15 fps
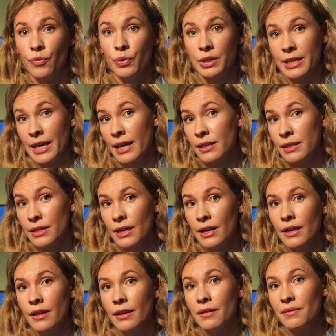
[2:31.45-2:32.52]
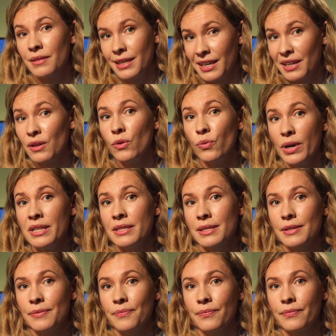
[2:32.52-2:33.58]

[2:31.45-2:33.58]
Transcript: with text, Kittl wins.